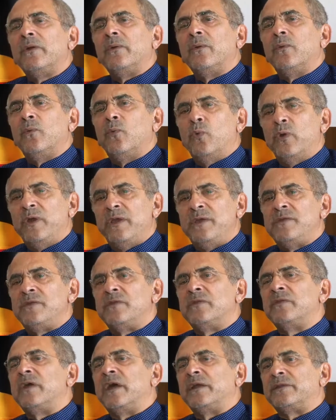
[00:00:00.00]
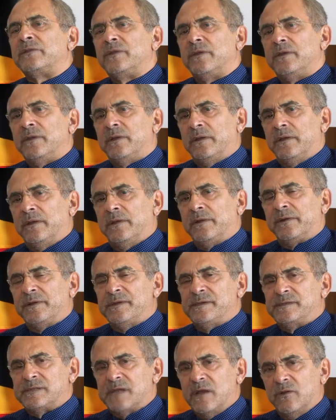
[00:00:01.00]
with that
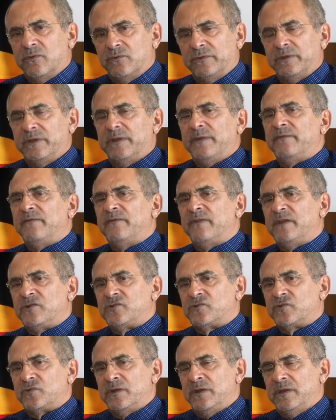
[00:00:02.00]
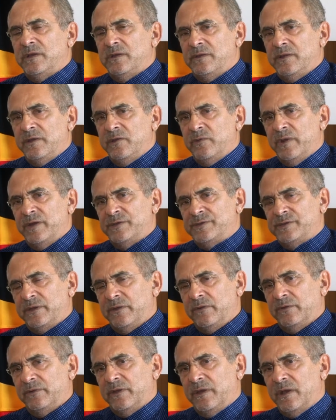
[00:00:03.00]
resounding victory in the UN
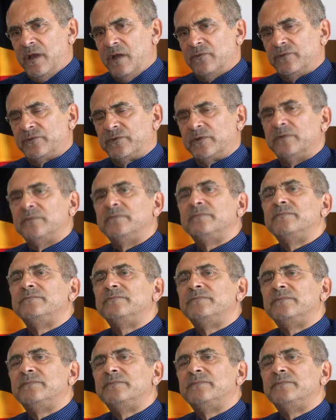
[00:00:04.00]
Security Council,